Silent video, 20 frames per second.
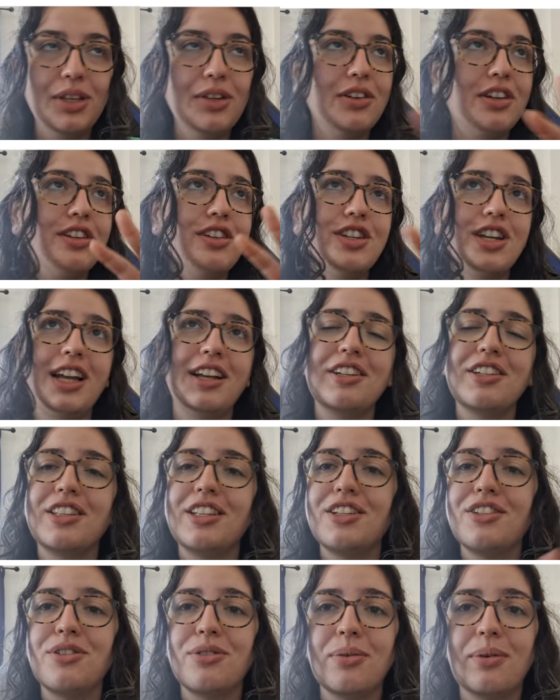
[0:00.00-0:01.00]
You can change
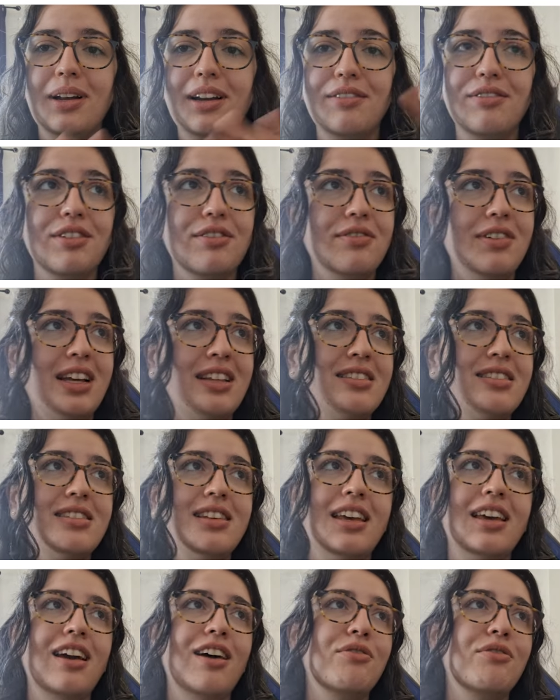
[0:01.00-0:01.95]
this to whatever you fancy.